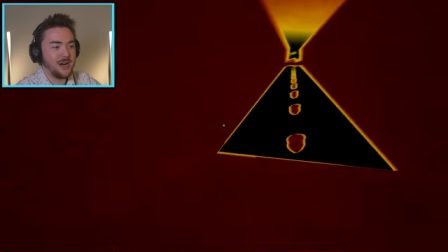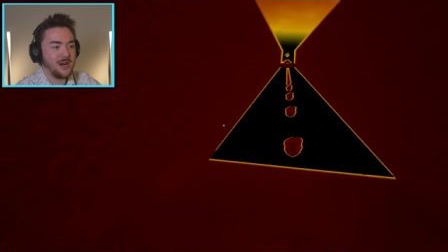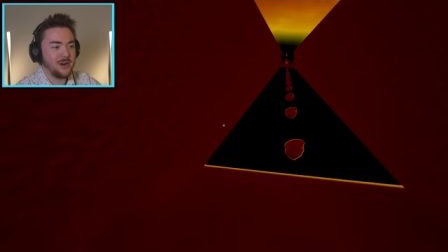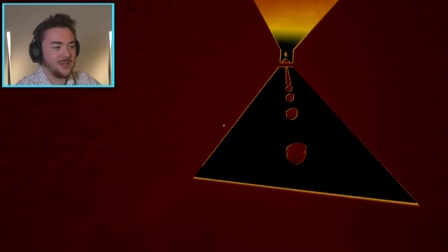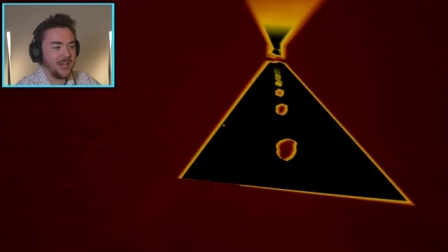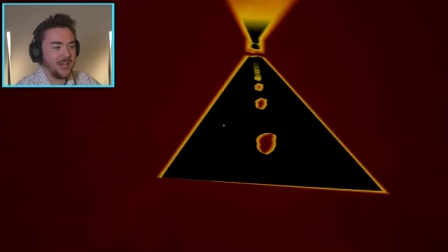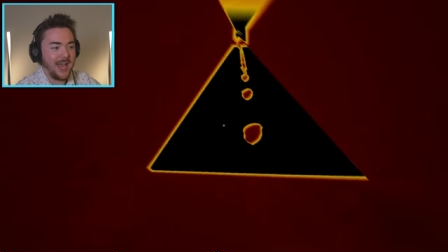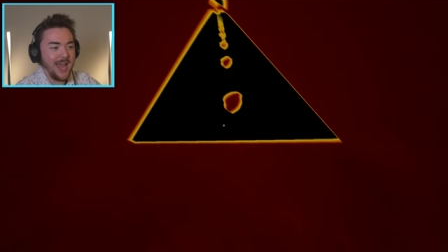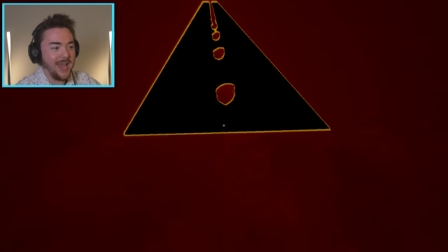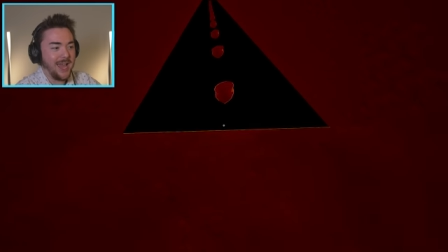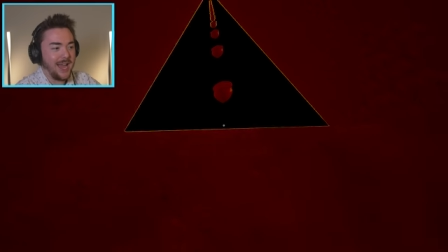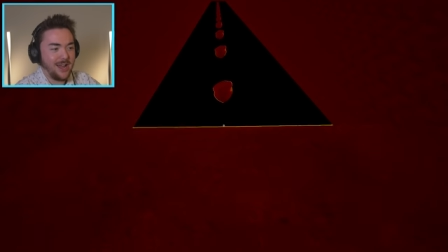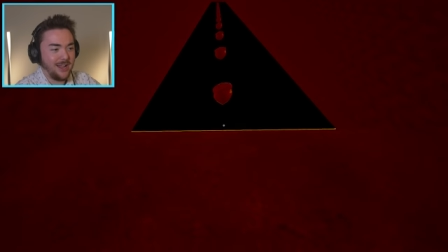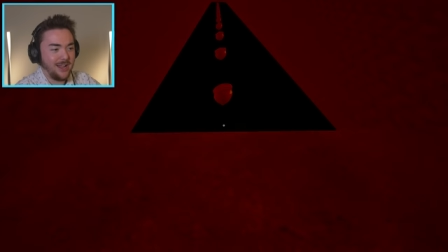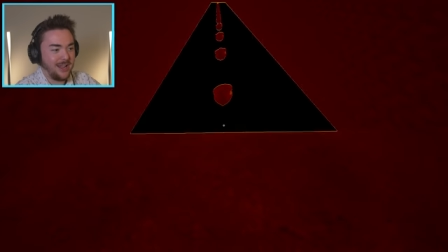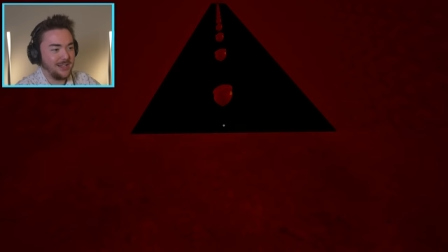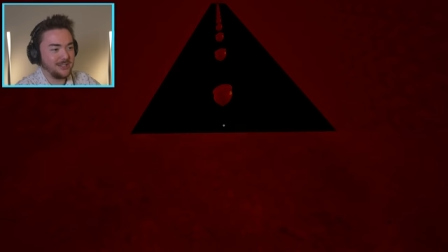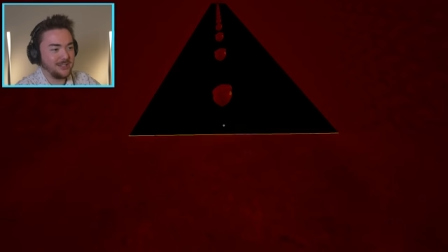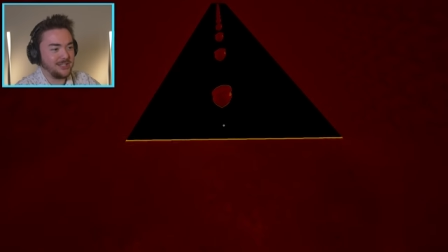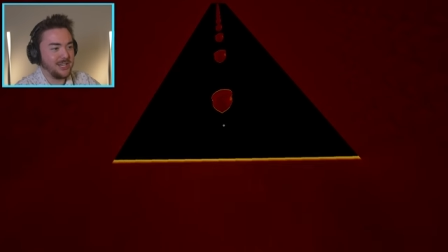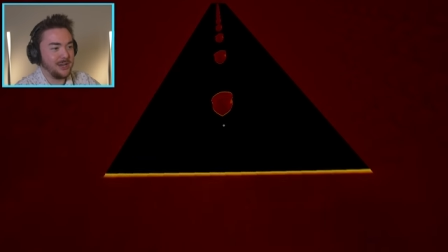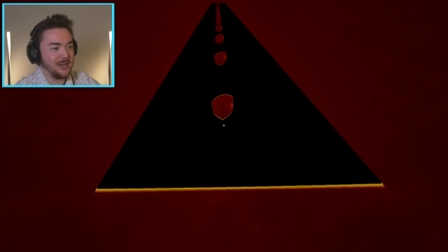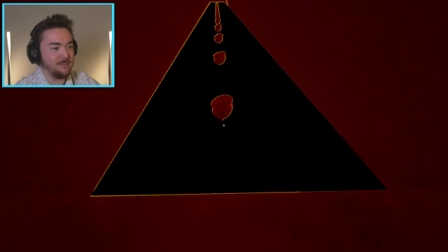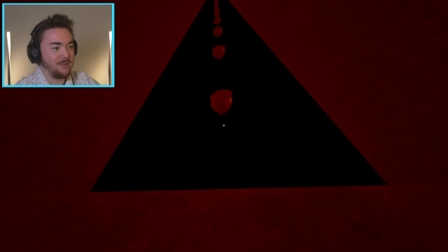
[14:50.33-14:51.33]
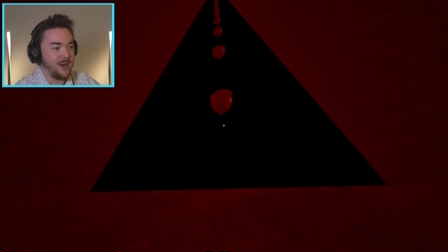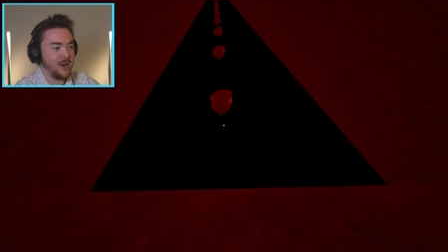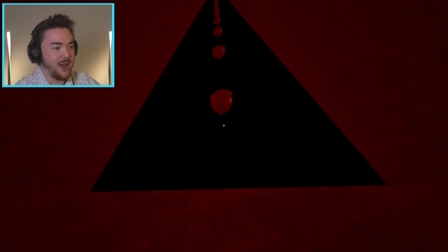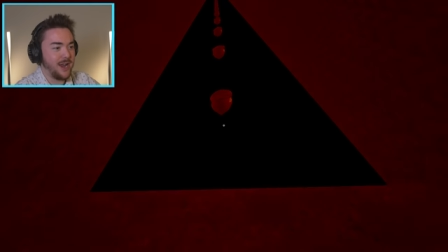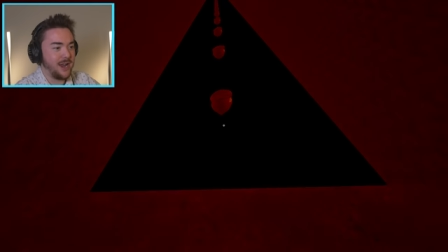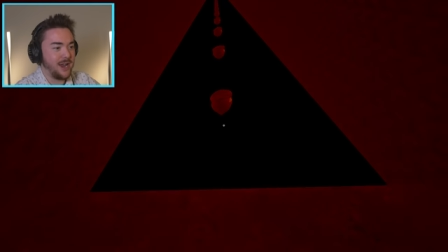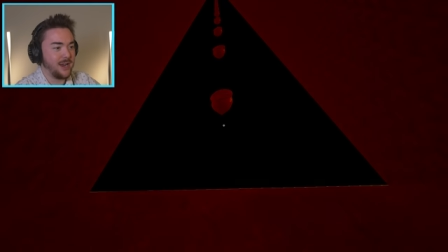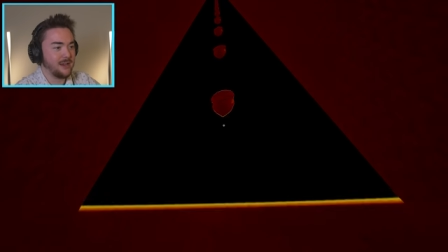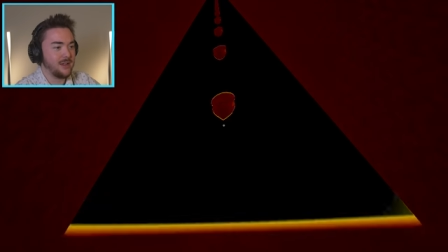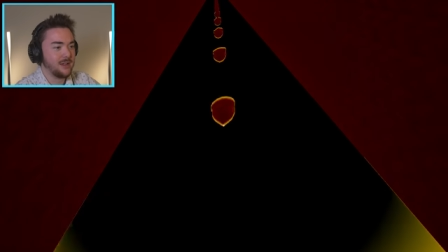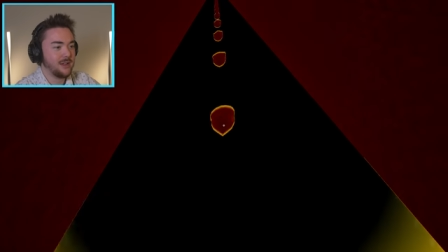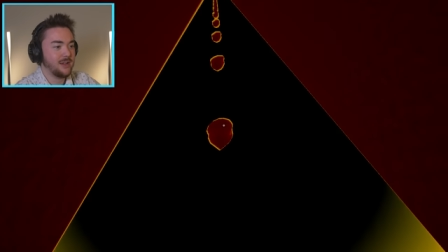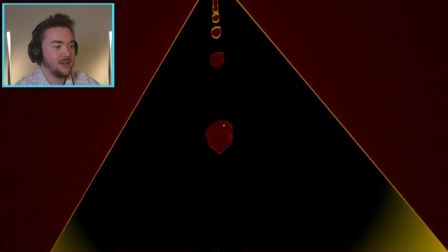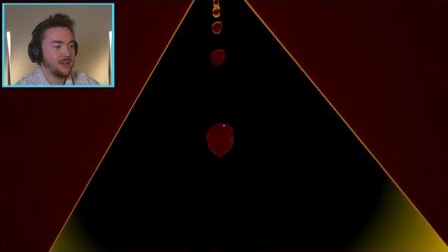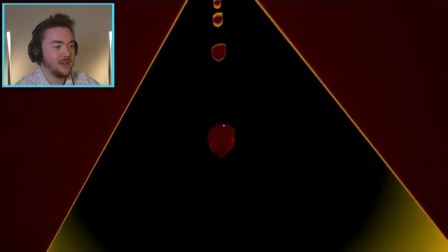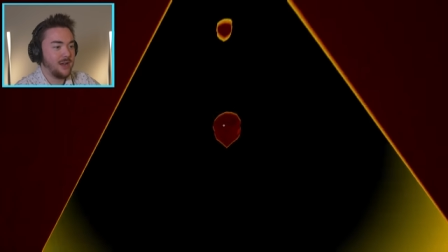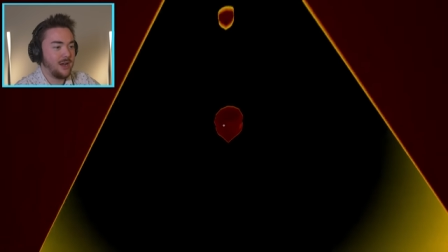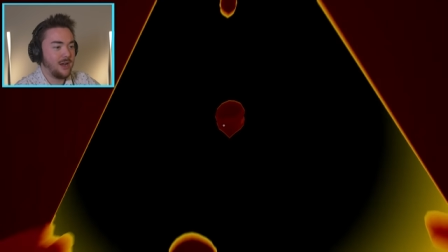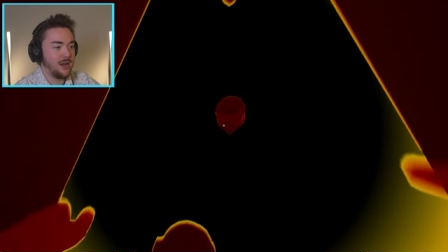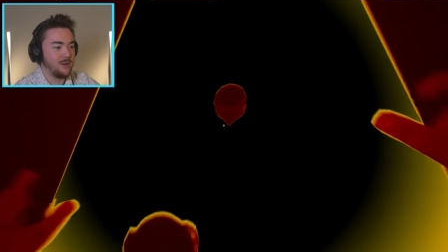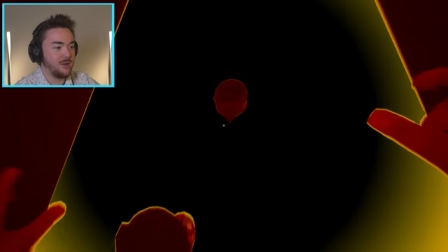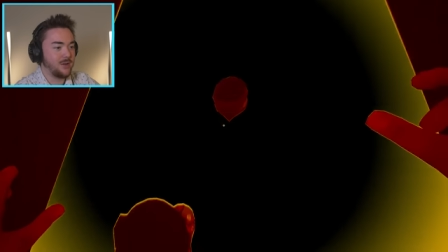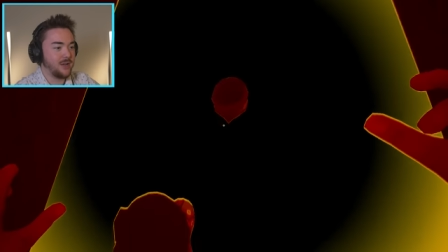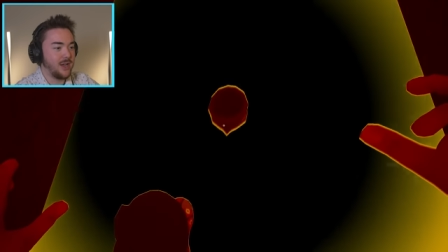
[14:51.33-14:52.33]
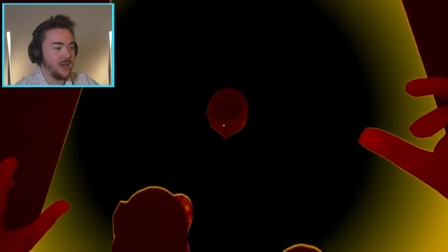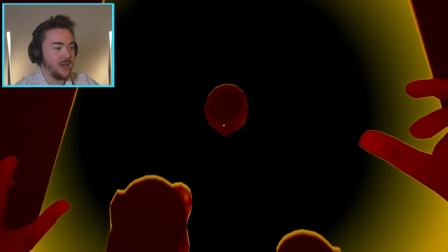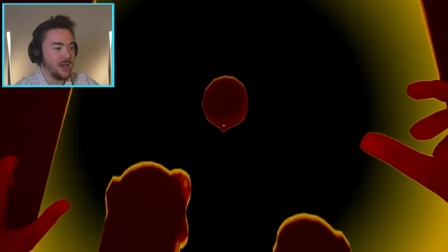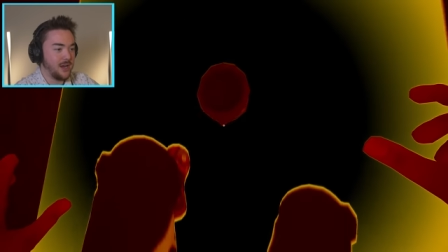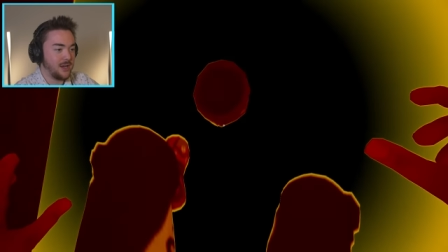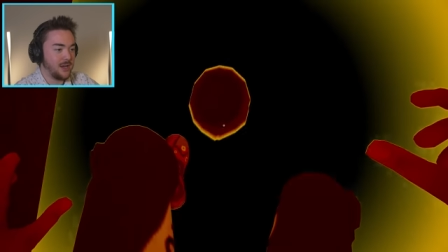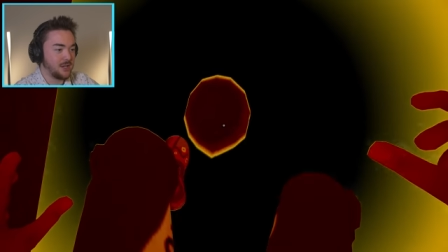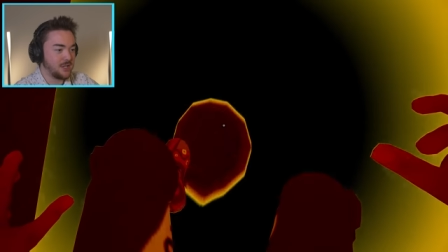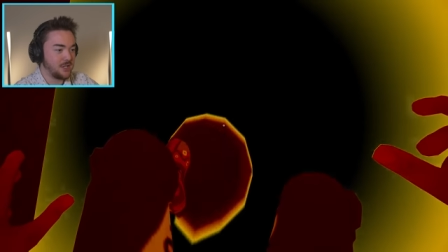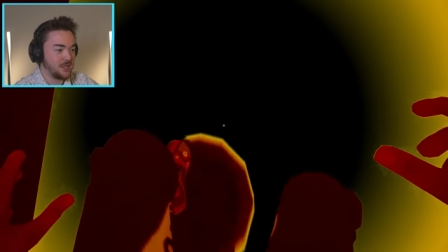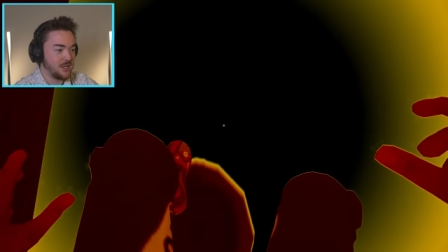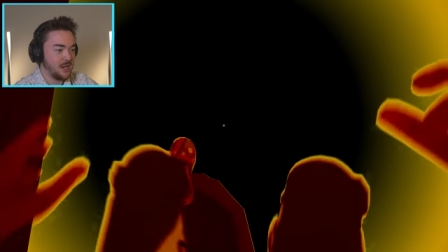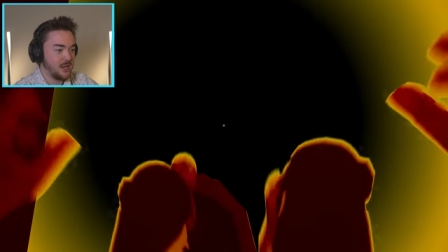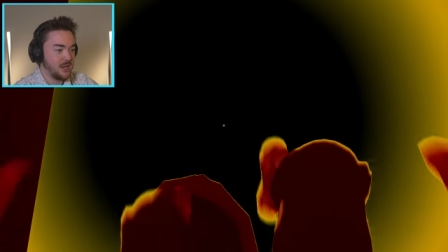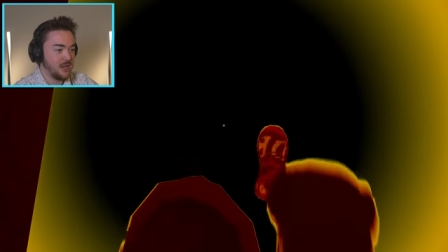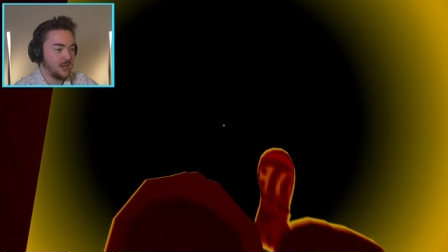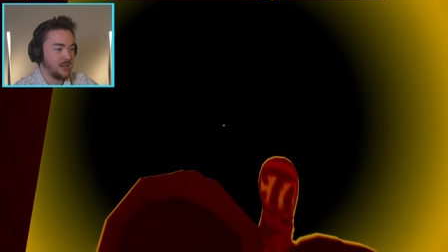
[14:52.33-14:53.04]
Okay, I'll keep running. Oh, gosh.